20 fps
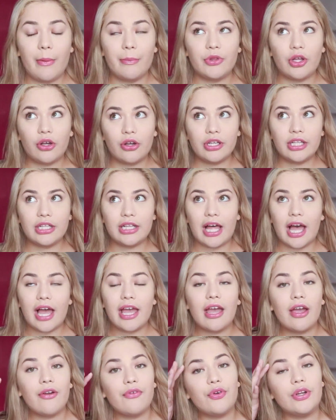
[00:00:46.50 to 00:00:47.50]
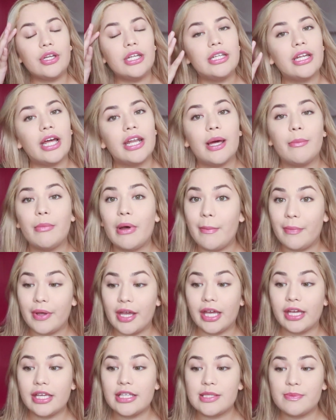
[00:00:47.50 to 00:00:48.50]
I'm not gonna lie, I've already done up my
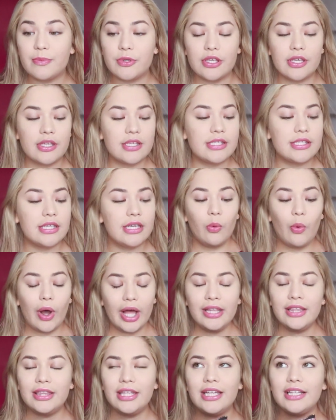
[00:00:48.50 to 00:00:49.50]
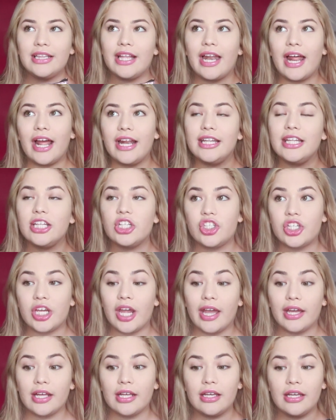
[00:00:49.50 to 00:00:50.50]
base because one thing that I did
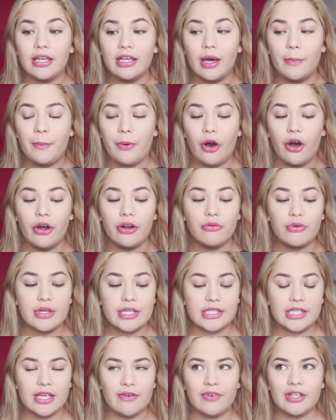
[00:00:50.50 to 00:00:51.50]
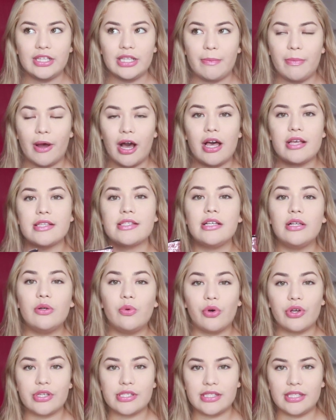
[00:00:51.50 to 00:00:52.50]
check upon receiving the parcel
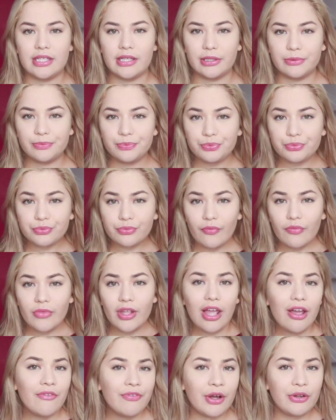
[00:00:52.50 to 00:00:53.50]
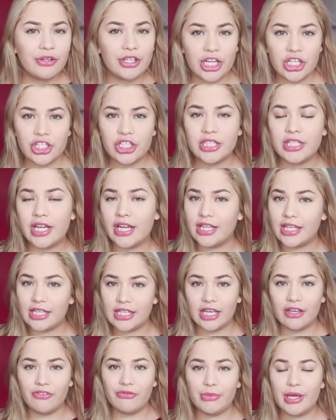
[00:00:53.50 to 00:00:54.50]
was the foundation that they
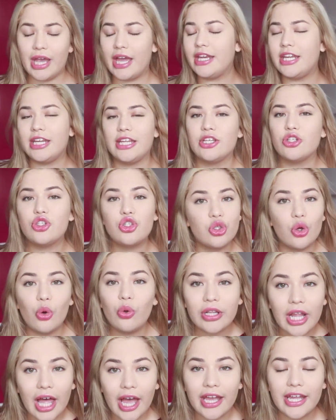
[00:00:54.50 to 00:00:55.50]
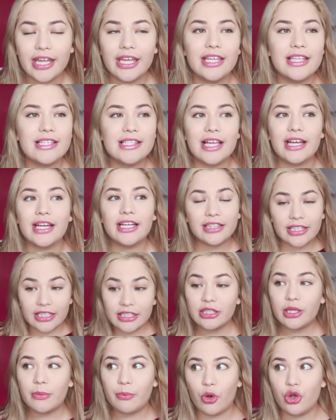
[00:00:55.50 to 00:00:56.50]
gave me, and it is so light. It is like a
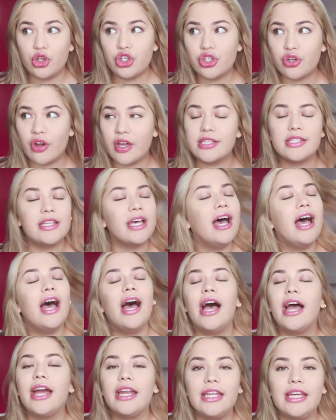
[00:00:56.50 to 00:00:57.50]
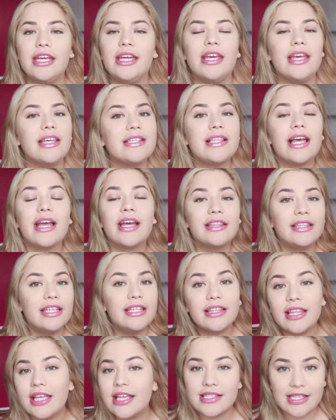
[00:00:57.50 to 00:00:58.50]
tinted moisturizer, honey. It is like a
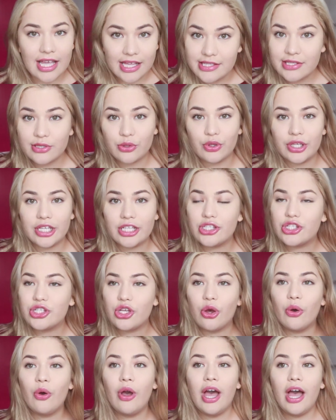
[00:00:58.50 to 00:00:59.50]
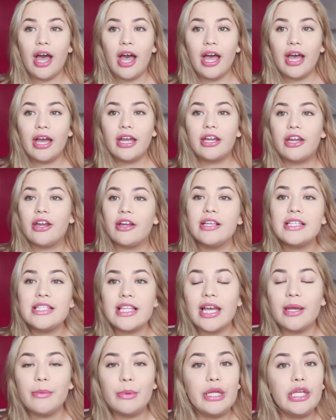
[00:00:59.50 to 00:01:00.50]
tinted sunscreen. So girls
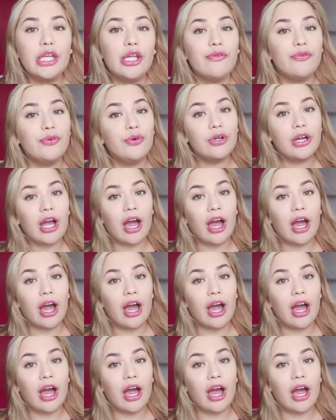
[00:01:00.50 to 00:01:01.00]
like me need full